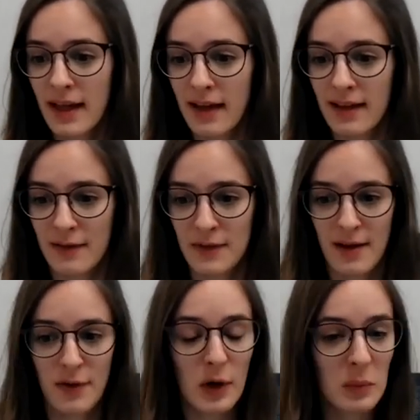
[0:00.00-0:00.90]
if you
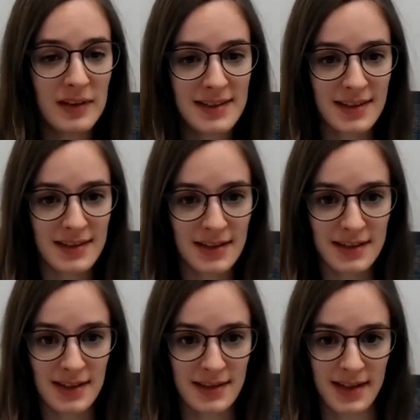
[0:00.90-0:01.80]
have homelessness
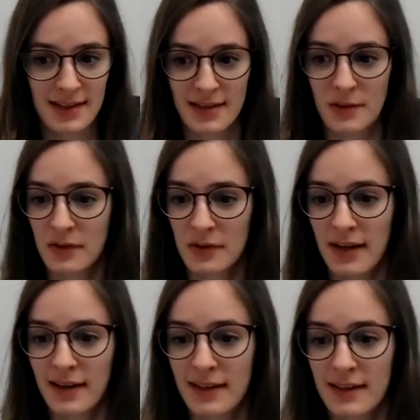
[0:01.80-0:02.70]
statistics in Northern
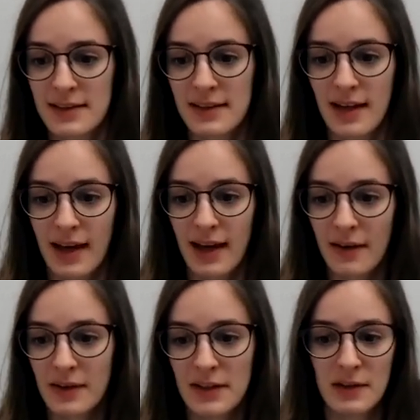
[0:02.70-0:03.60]
Ireland, how
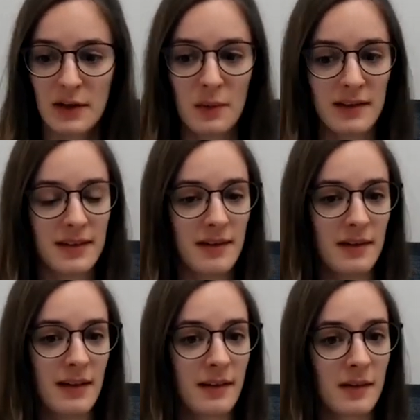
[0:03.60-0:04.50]
can you know whether they
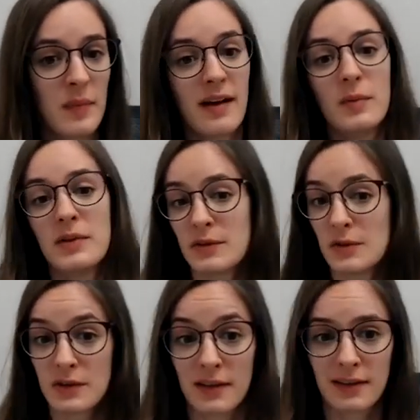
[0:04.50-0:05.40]
are comparable to
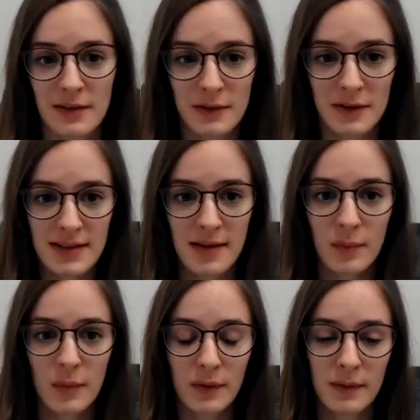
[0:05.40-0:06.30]
Scotland, for
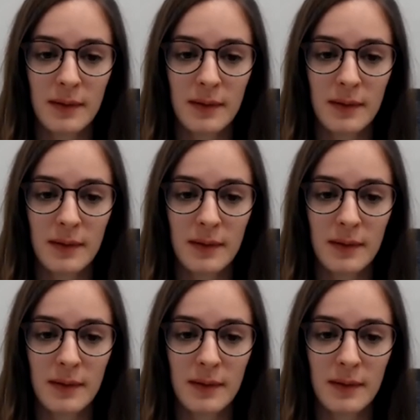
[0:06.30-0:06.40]
example?